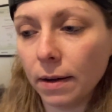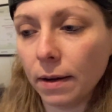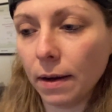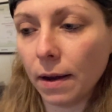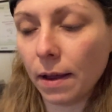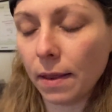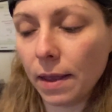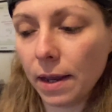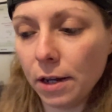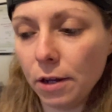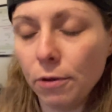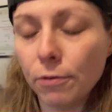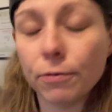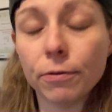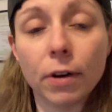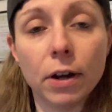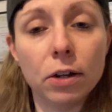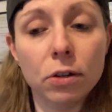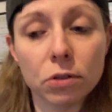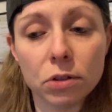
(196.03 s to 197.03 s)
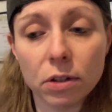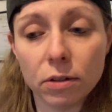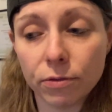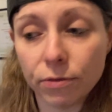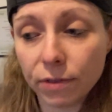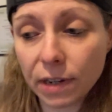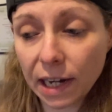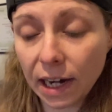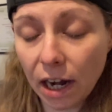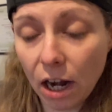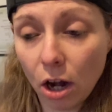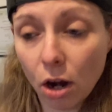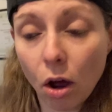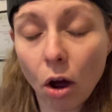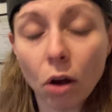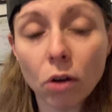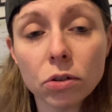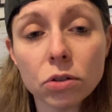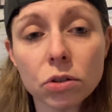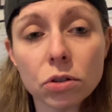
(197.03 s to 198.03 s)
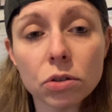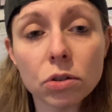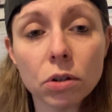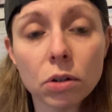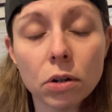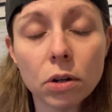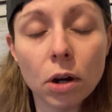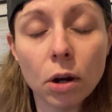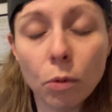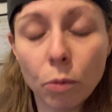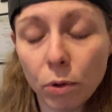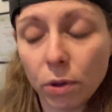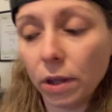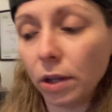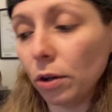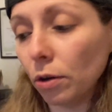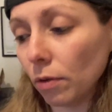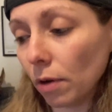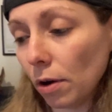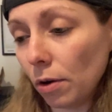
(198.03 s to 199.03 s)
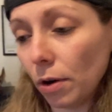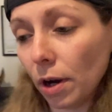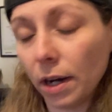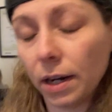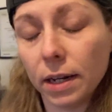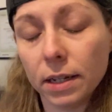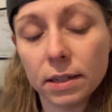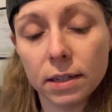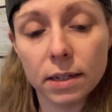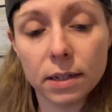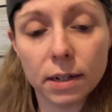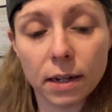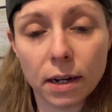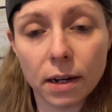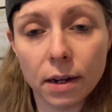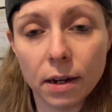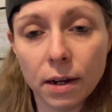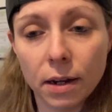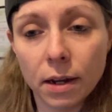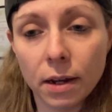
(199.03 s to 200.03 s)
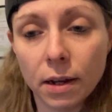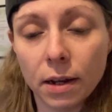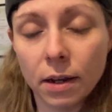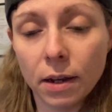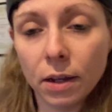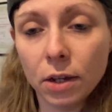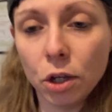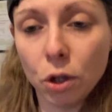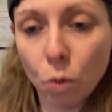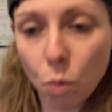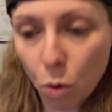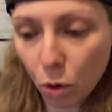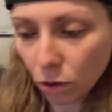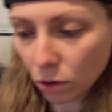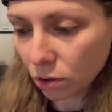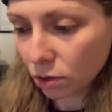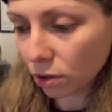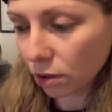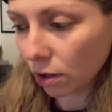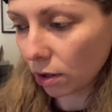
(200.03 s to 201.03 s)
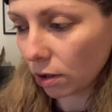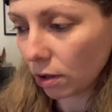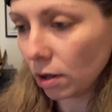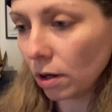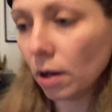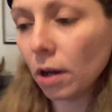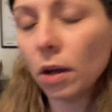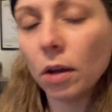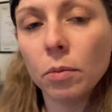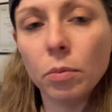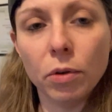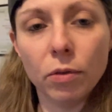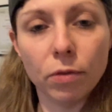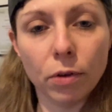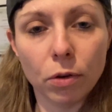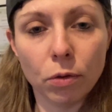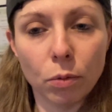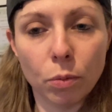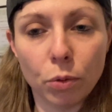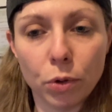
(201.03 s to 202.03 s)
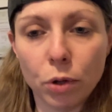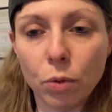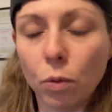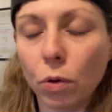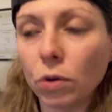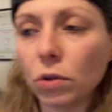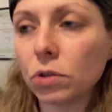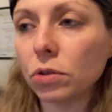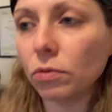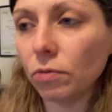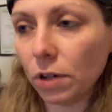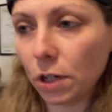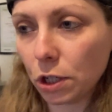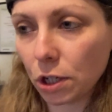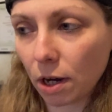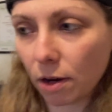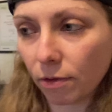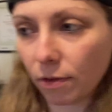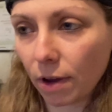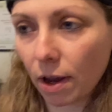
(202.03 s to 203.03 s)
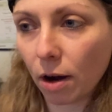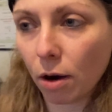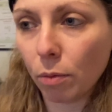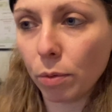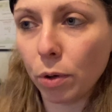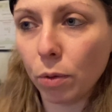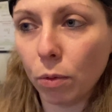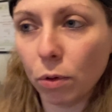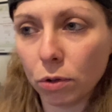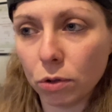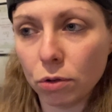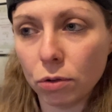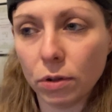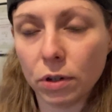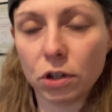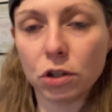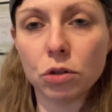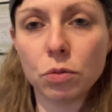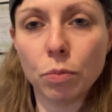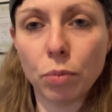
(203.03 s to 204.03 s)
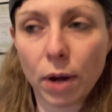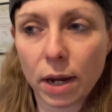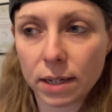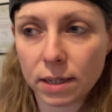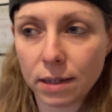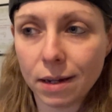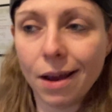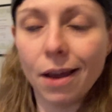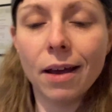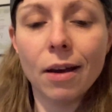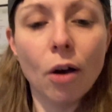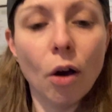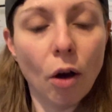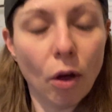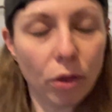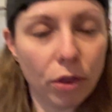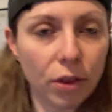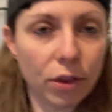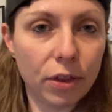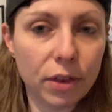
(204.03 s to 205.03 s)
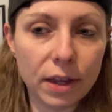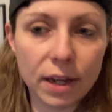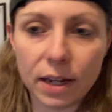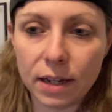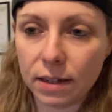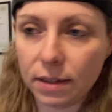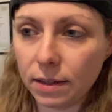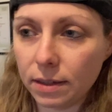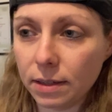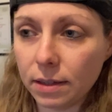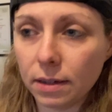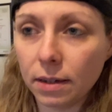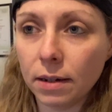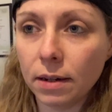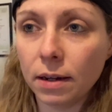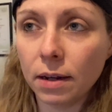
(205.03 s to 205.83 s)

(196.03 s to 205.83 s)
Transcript: And then you find yourself feeling lost within your own identity. You want to be vulnerable, you want to reach out for help, you want to express other things.